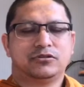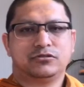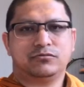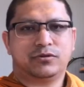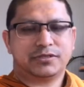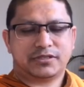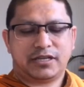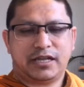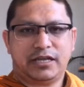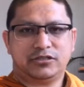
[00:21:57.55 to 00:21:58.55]
towards the
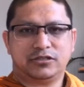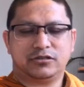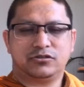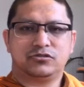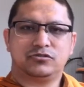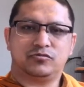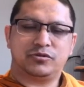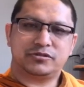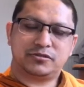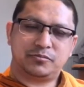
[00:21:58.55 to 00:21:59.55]
nature,
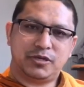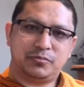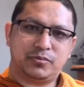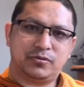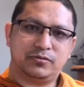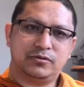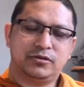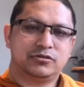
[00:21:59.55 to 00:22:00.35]
towards the people,